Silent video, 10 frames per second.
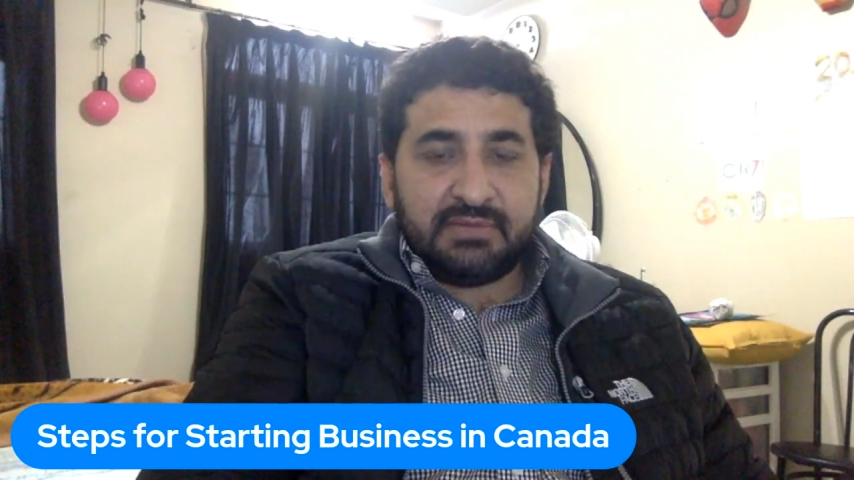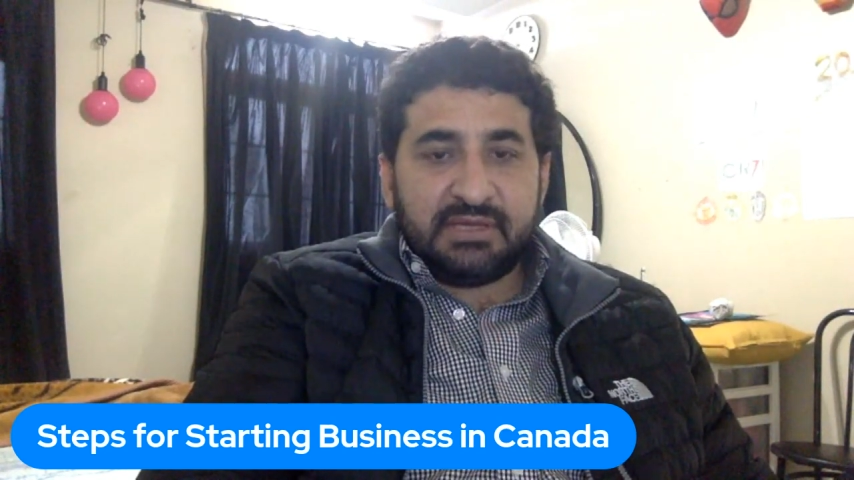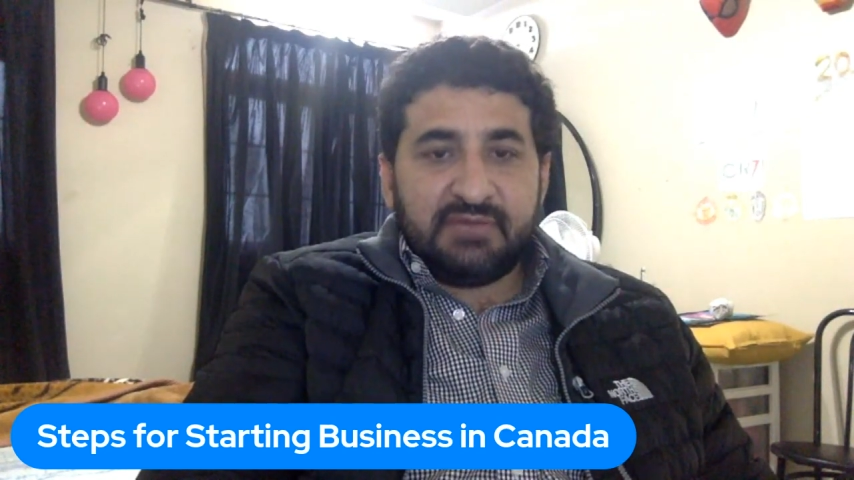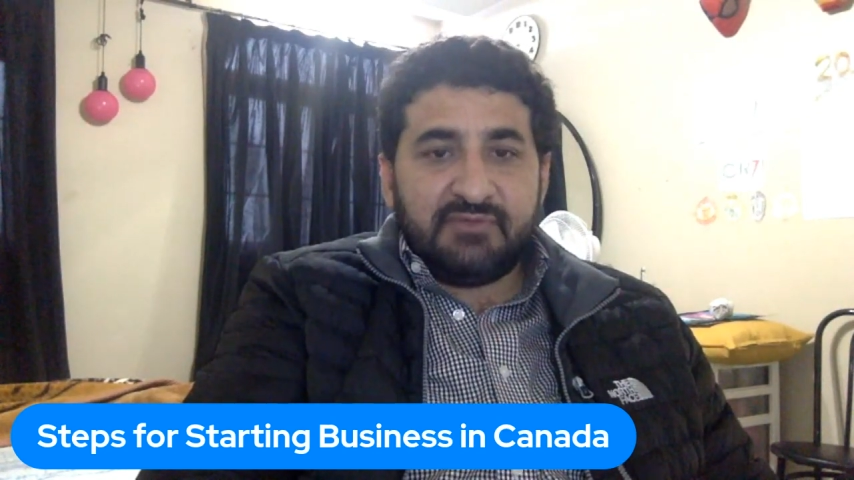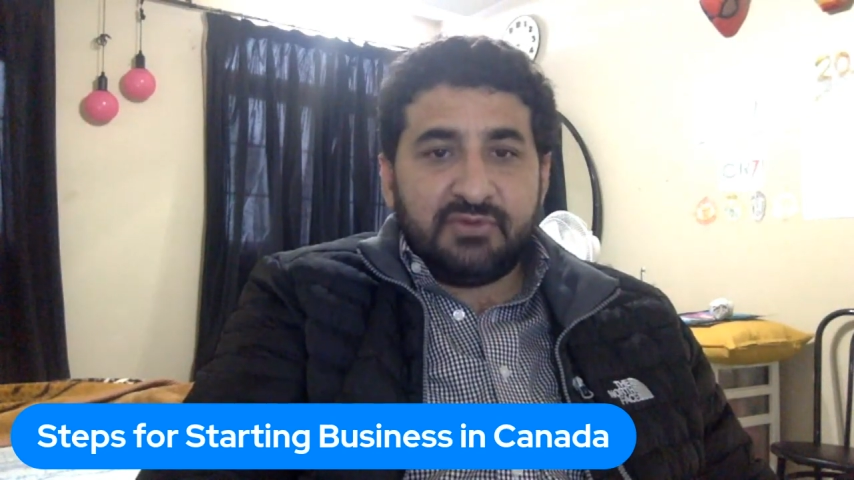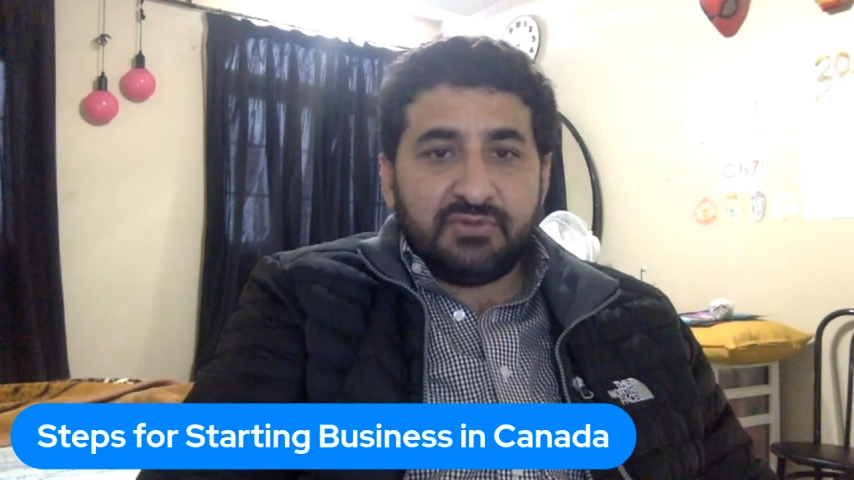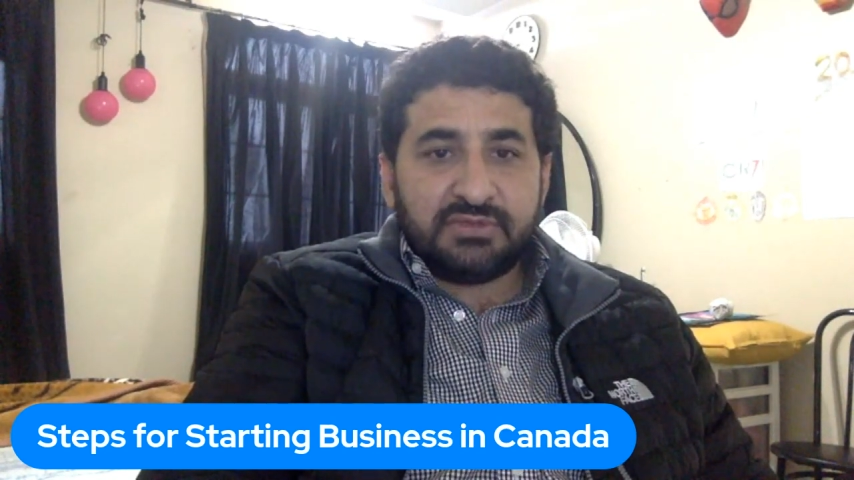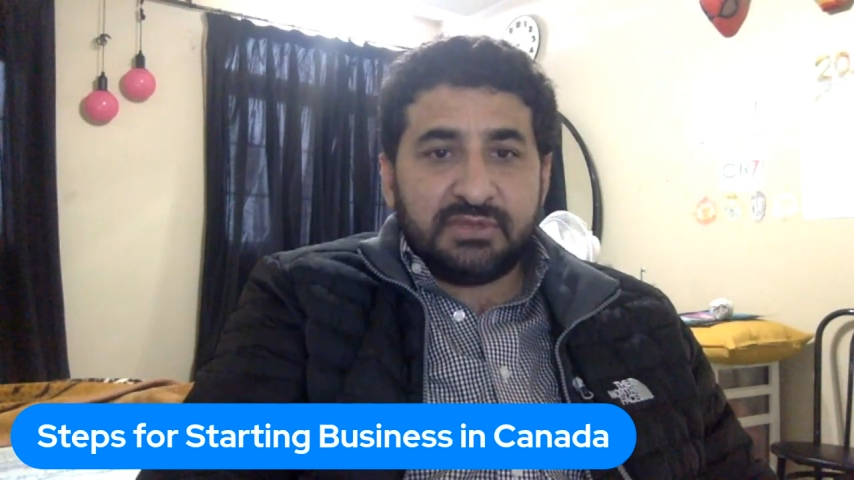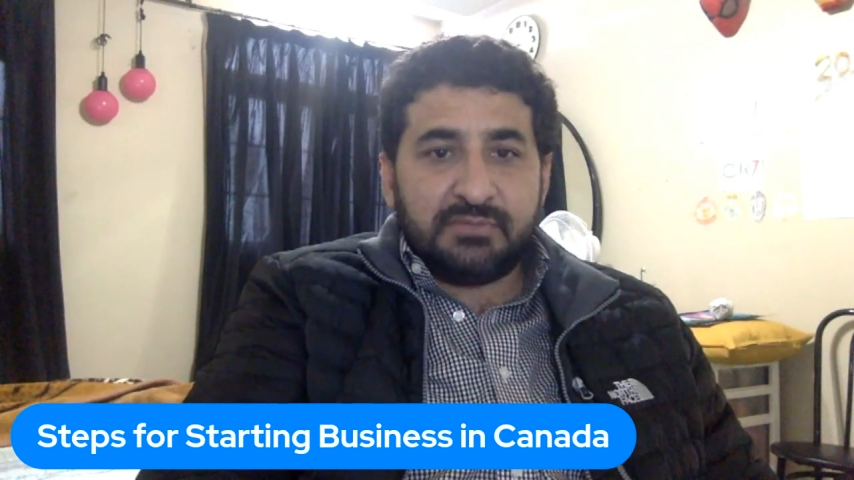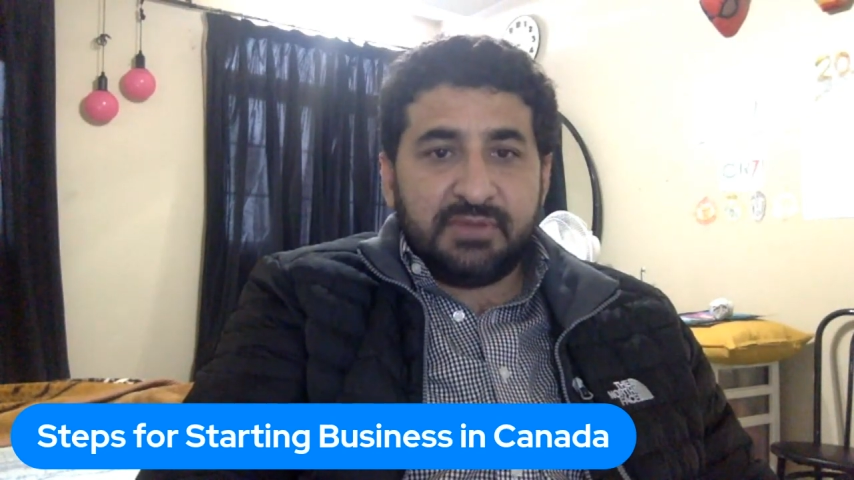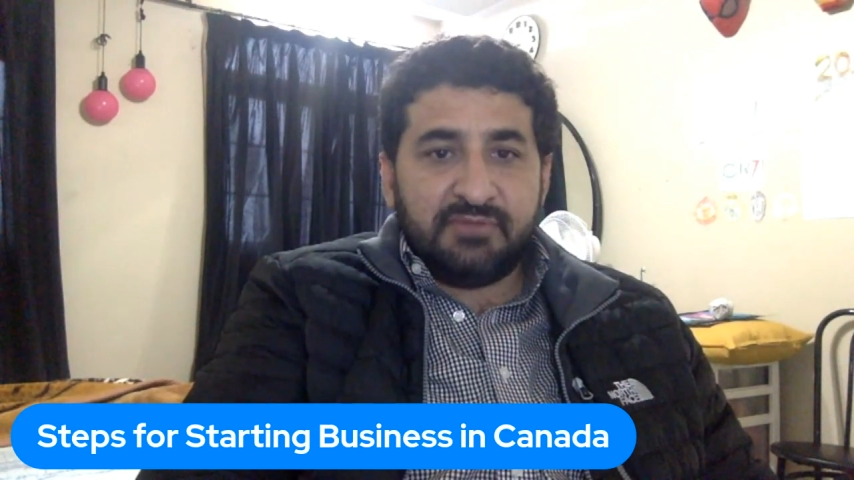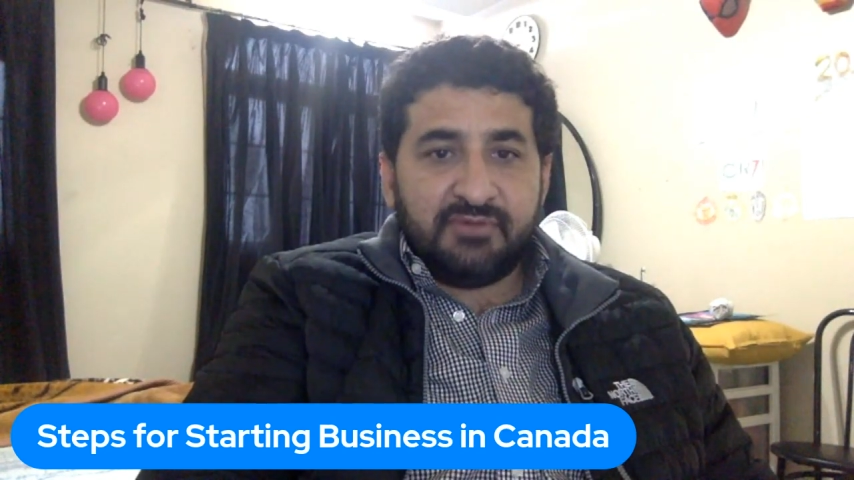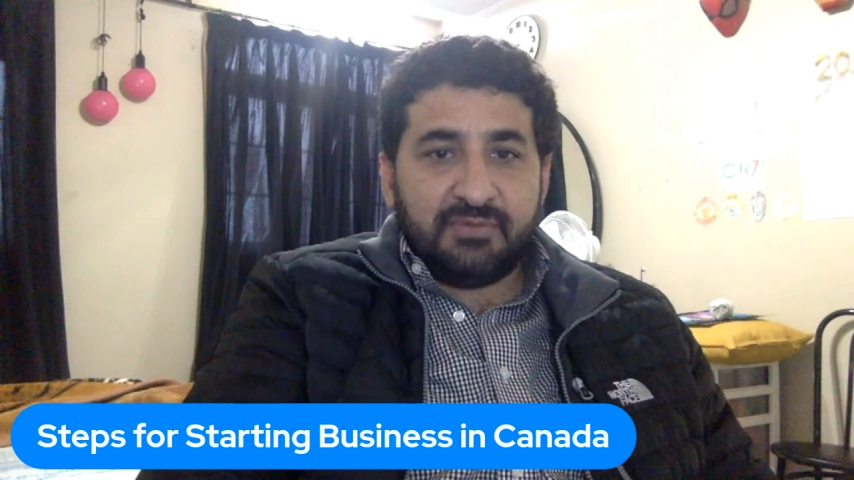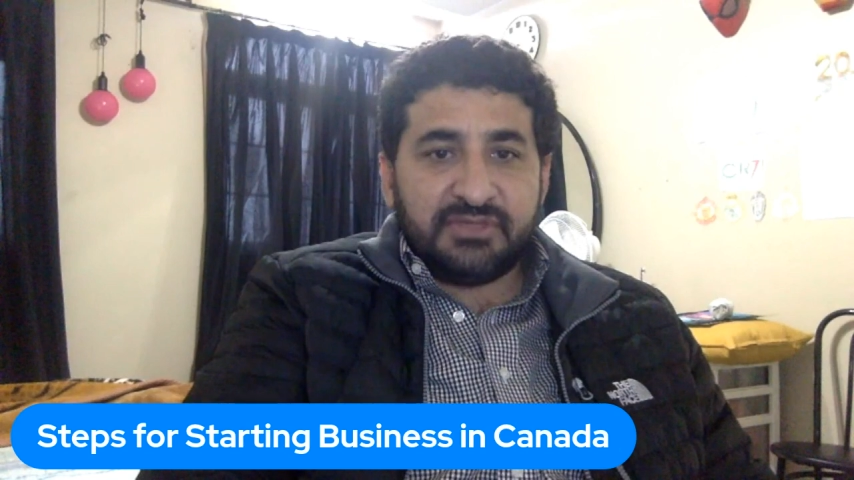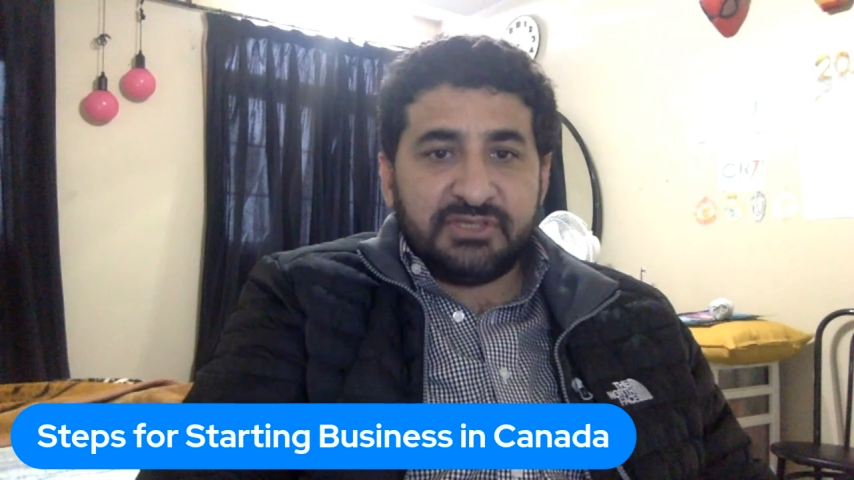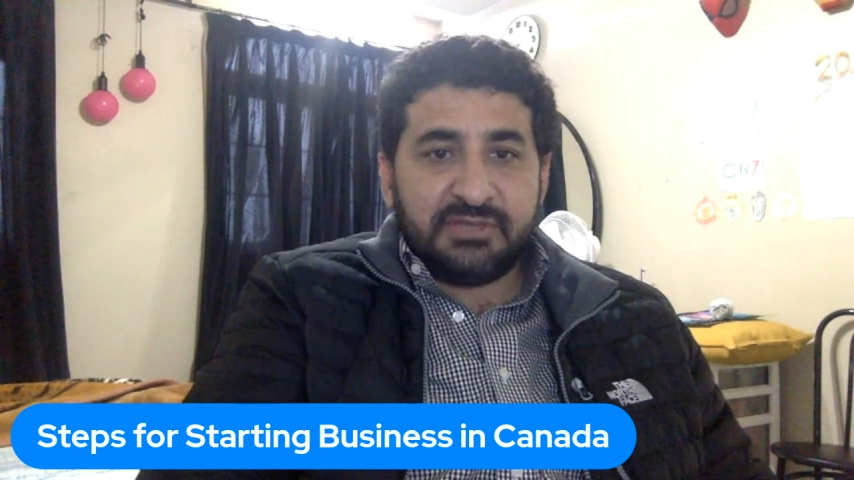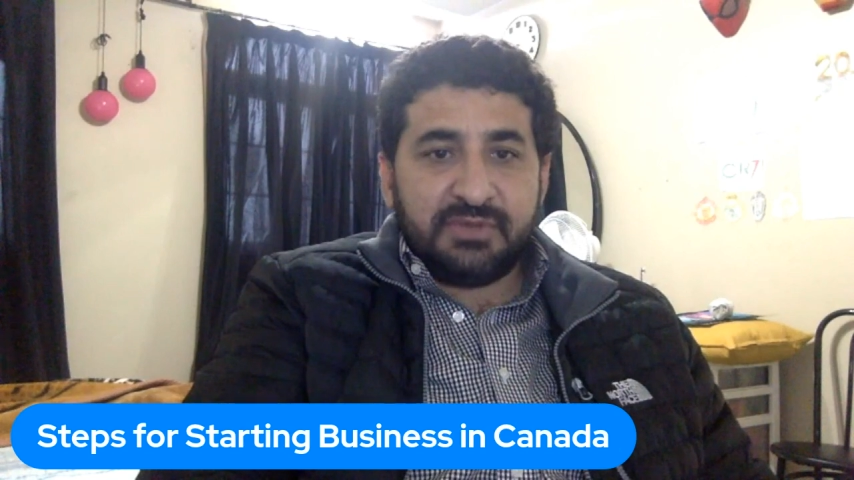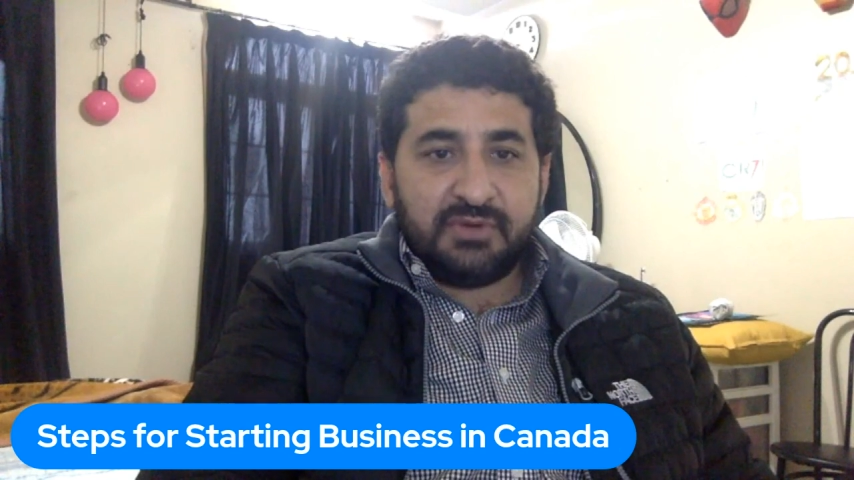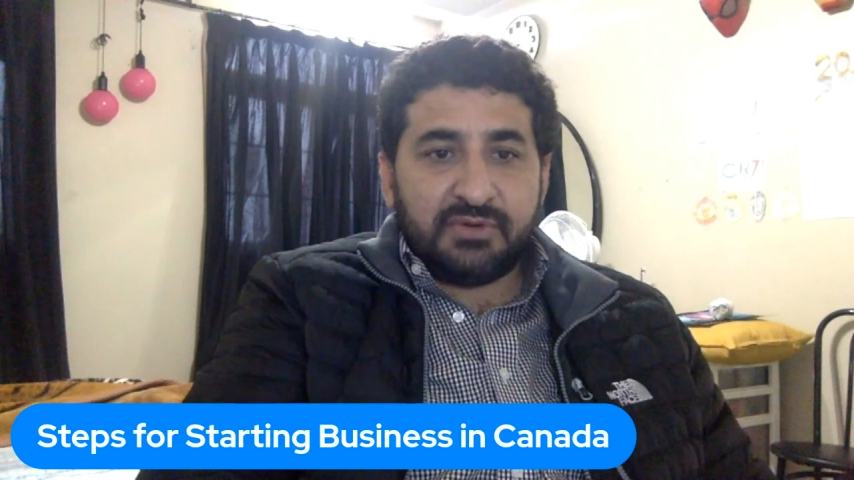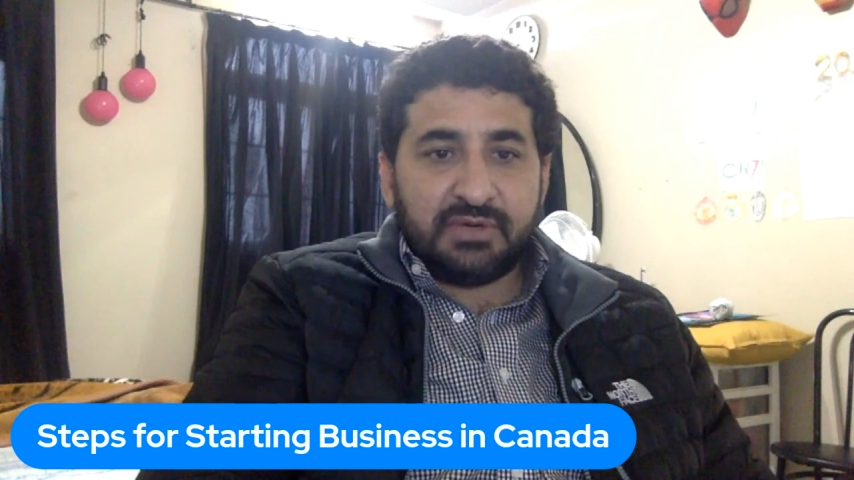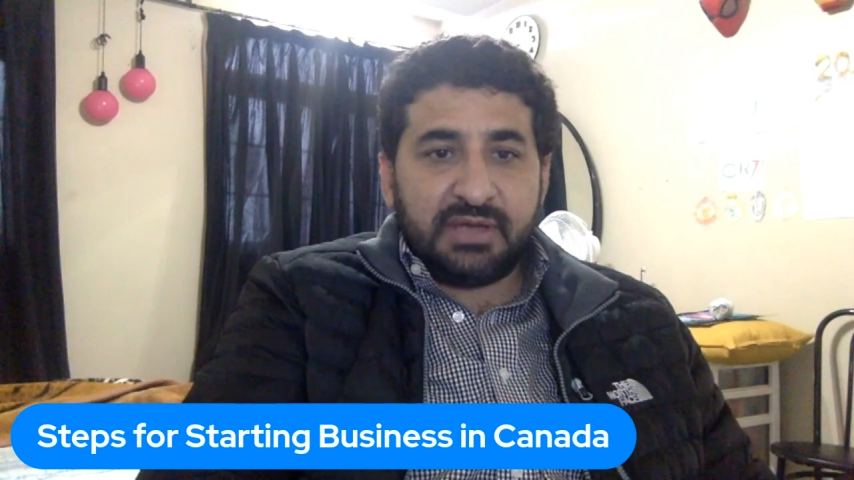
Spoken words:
give you some information about